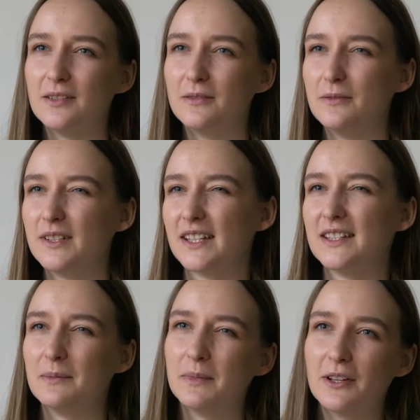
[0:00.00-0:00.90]
to
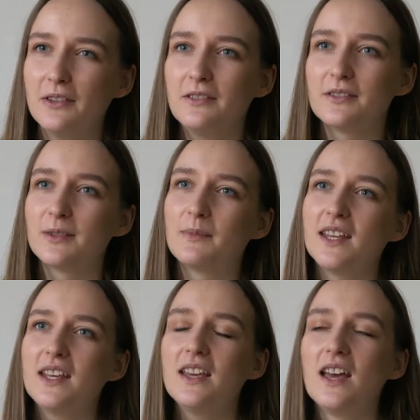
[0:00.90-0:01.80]
60 mil or
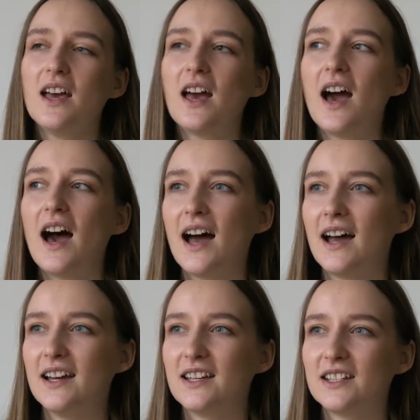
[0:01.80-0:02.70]
something.
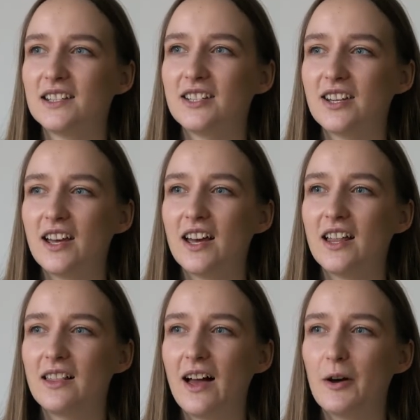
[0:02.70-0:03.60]
And
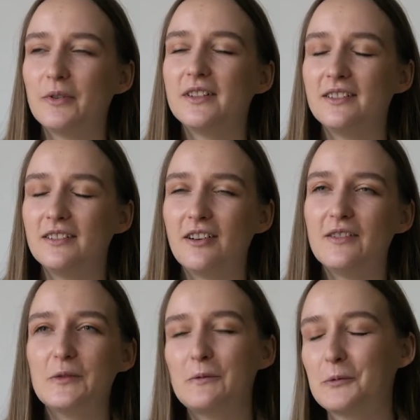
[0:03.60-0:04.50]

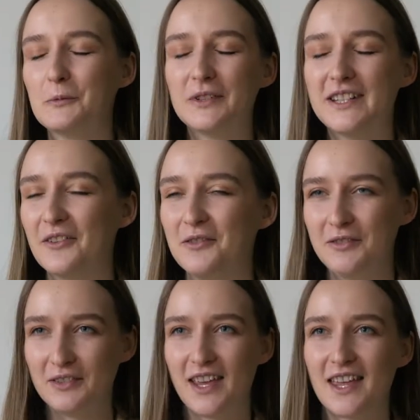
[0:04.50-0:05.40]
everyone would tell you
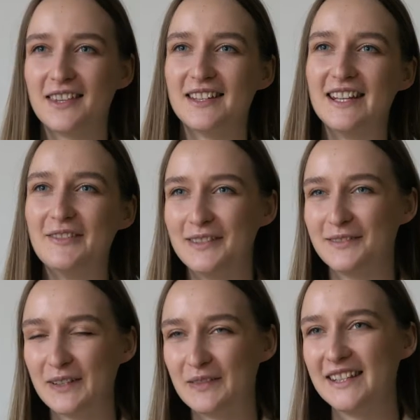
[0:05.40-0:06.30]
to get the nifty
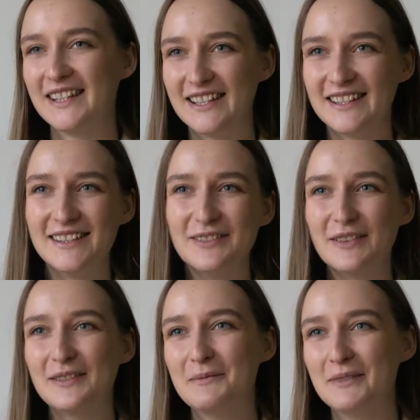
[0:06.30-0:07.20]
50, the
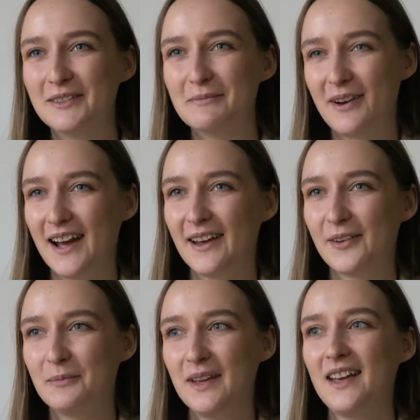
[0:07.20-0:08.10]
50 mil
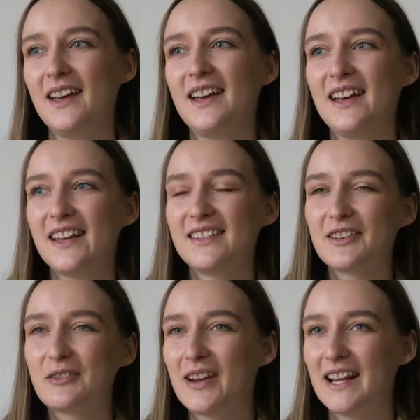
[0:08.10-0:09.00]
prime. It's
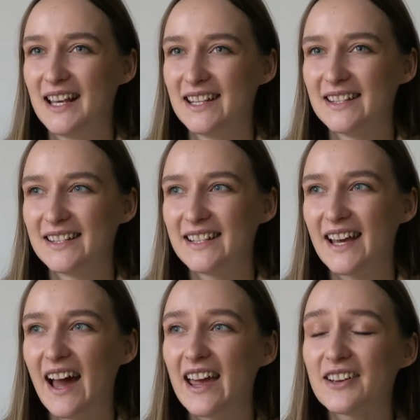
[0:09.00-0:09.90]
a great lens.
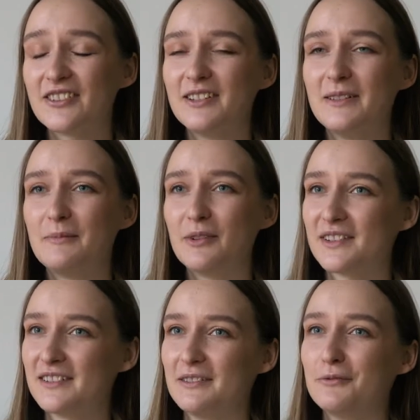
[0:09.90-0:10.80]
I actually
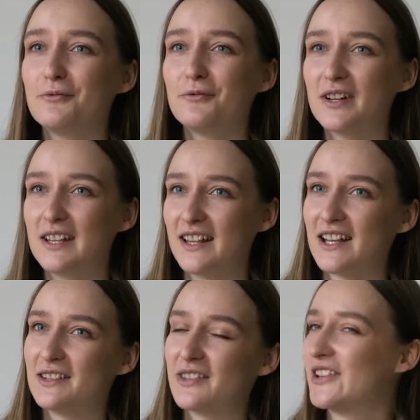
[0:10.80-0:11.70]
personally really
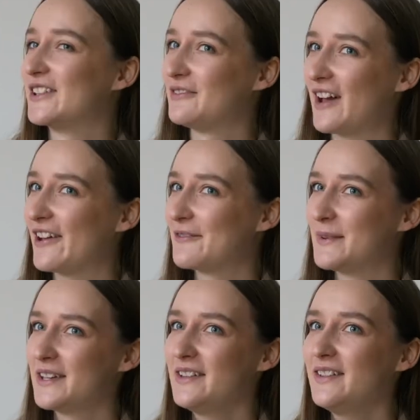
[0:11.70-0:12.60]
like the 35
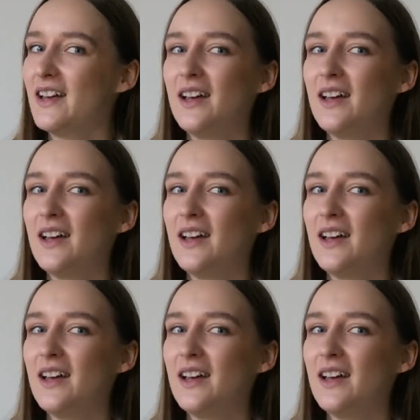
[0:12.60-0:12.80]
mil,